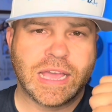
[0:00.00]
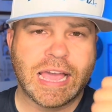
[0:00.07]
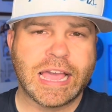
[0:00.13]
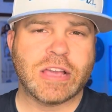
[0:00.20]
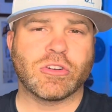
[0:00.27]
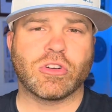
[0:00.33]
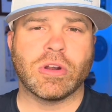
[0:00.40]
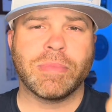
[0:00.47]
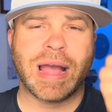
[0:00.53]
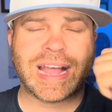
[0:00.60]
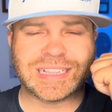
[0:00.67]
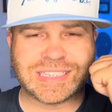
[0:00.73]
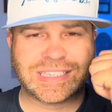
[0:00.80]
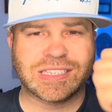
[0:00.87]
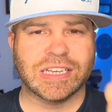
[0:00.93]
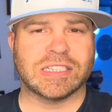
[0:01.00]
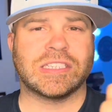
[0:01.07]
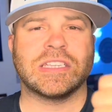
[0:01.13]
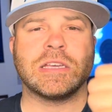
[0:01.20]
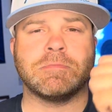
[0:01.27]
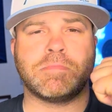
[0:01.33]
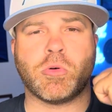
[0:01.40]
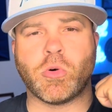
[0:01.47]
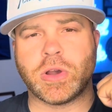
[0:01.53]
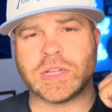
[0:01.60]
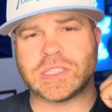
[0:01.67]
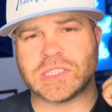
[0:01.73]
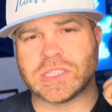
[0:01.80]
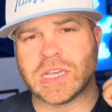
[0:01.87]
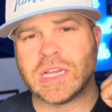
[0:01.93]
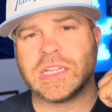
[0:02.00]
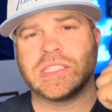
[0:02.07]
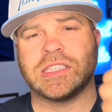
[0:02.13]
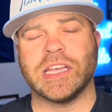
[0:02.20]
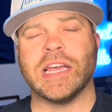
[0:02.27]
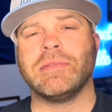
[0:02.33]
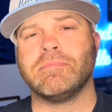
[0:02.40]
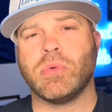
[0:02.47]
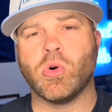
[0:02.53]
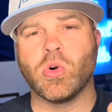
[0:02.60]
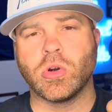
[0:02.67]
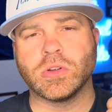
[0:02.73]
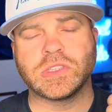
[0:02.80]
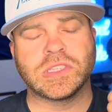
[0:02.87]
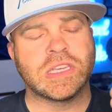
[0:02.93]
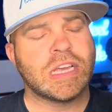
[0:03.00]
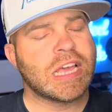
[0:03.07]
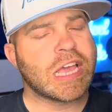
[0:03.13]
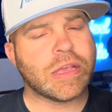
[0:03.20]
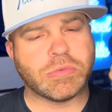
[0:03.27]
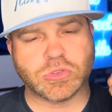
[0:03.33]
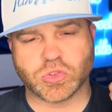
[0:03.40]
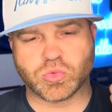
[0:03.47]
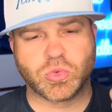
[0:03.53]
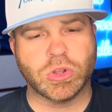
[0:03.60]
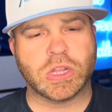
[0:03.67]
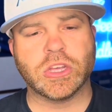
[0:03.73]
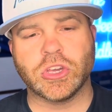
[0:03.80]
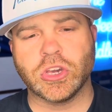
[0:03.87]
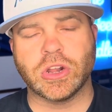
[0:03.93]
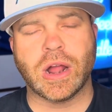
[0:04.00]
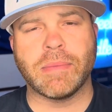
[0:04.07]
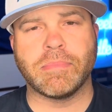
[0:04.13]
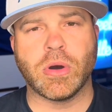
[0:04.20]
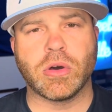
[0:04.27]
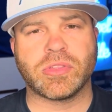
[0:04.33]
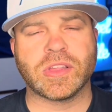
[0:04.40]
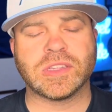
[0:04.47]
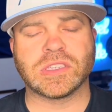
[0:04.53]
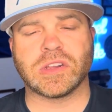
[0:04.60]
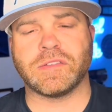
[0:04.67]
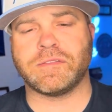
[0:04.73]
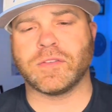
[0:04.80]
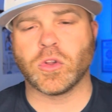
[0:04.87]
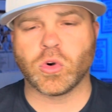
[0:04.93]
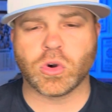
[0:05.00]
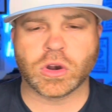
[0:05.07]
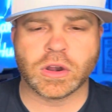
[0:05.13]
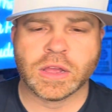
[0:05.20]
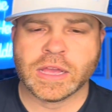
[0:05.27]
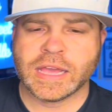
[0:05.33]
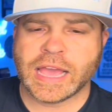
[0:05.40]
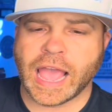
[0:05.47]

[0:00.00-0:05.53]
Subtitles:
Ingram had 16 points, 10 boards. He was really good on both ends of the floor.